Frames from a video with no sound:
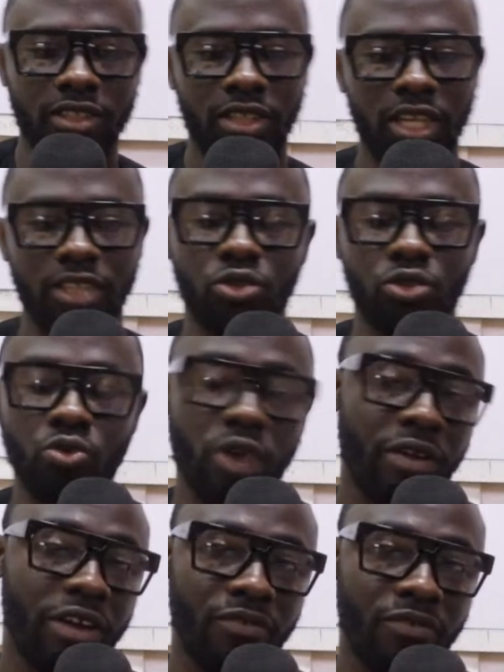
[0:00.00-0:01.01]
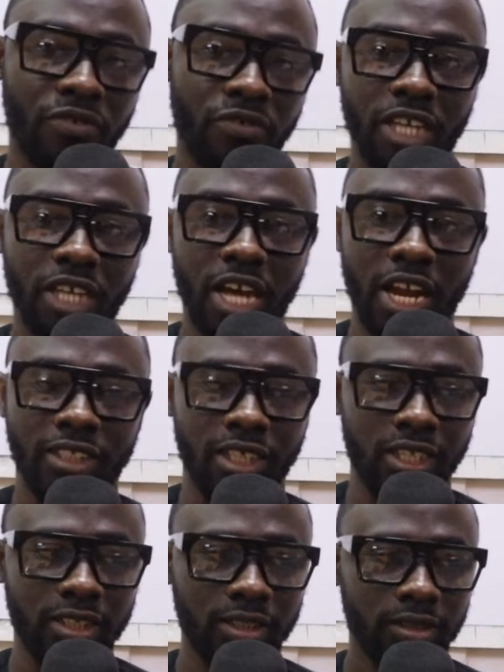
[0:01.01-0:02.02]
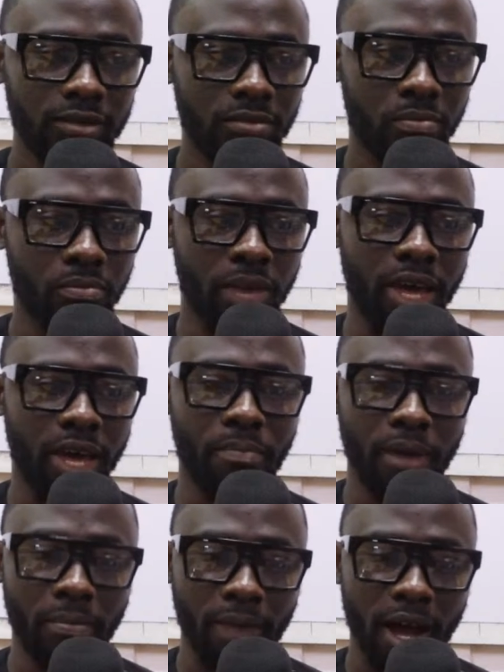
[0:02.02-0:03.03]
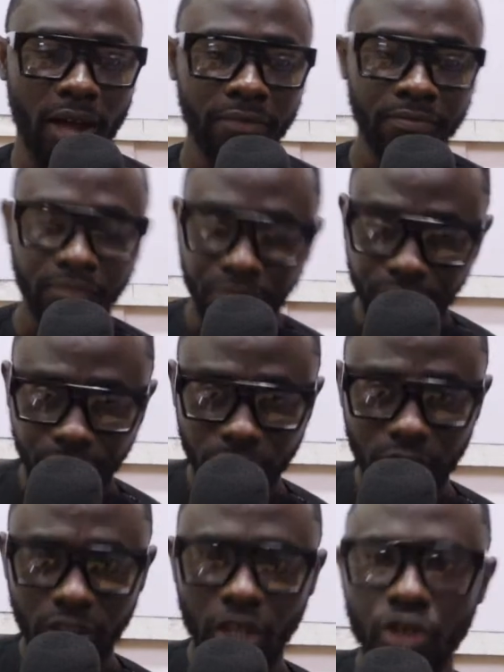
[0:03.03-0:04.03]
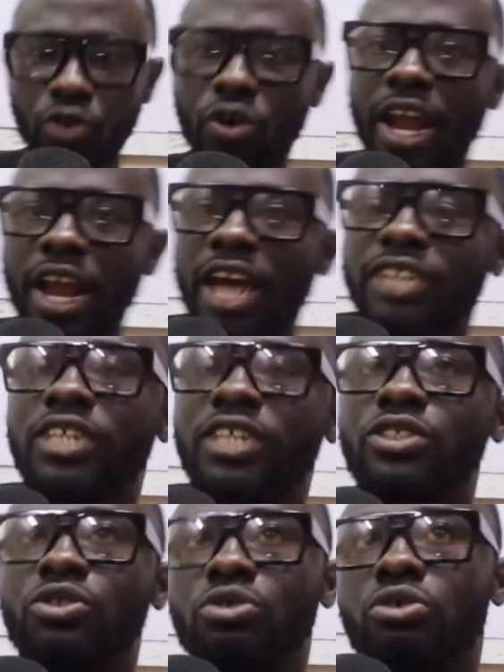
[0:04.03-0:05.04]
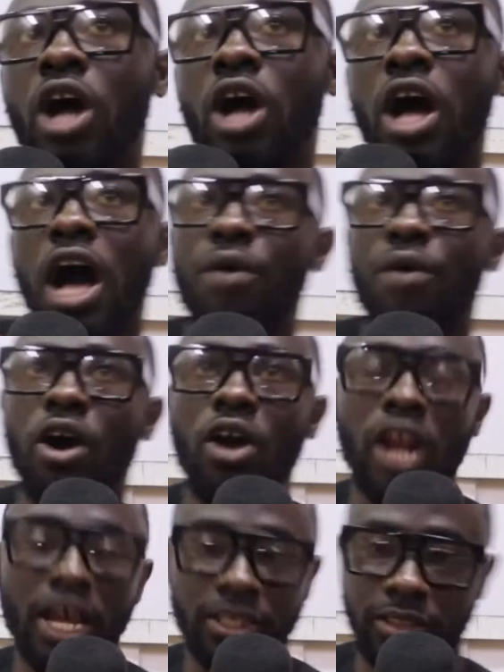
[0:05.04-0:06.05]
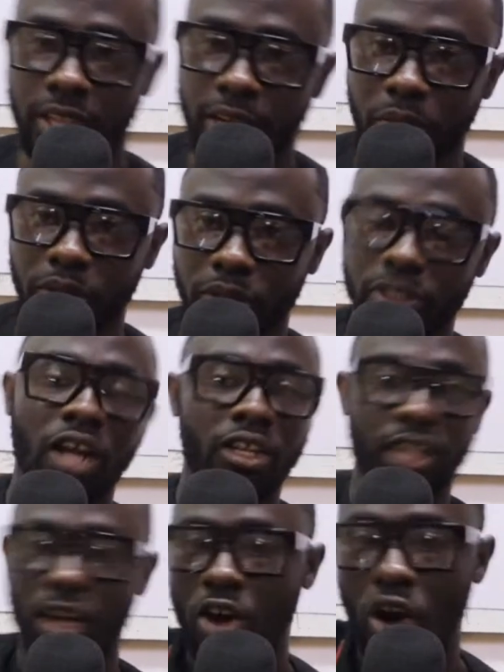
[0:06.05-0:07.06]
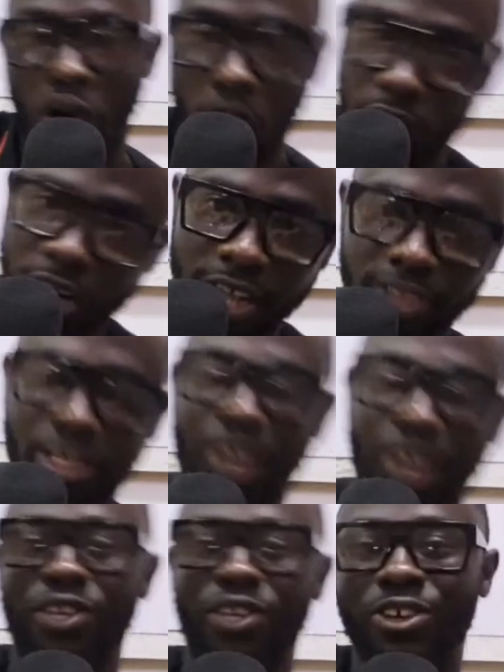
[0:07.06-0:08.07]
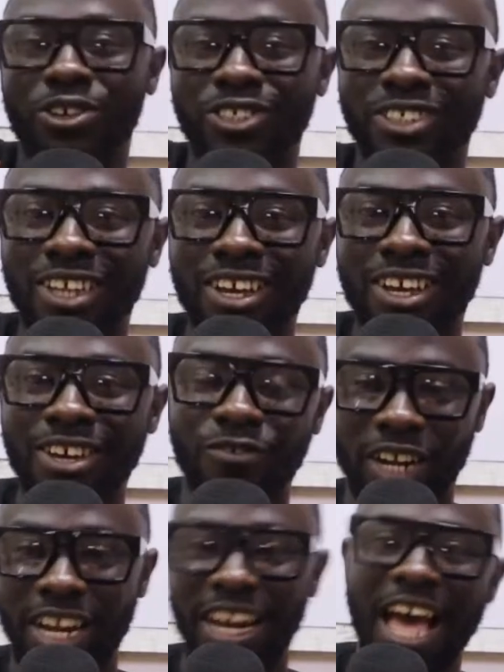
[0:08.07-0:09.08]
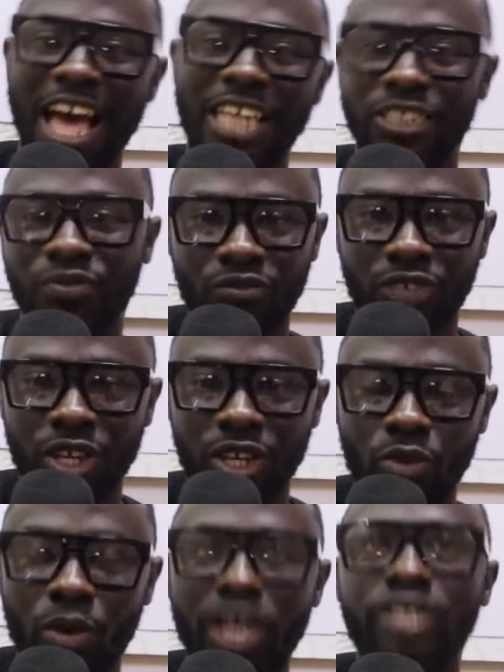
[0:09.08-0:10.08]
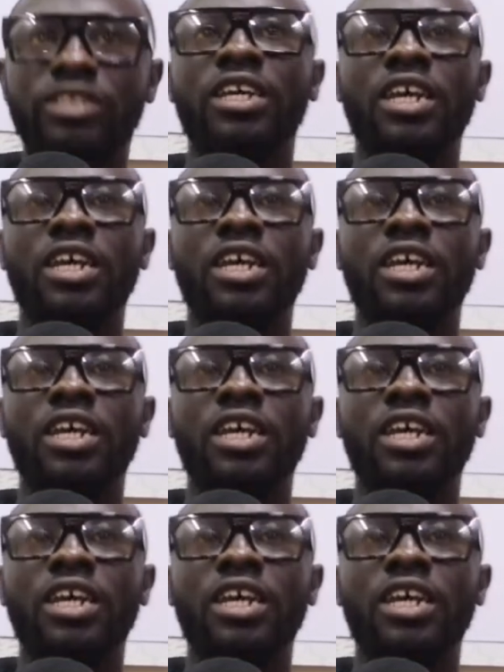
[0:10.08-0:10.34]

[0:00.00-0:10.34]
It's 250 Ghana cedis per paper. You'll get access to our online study portal, the, all the lecture videos for the last 15 weeks.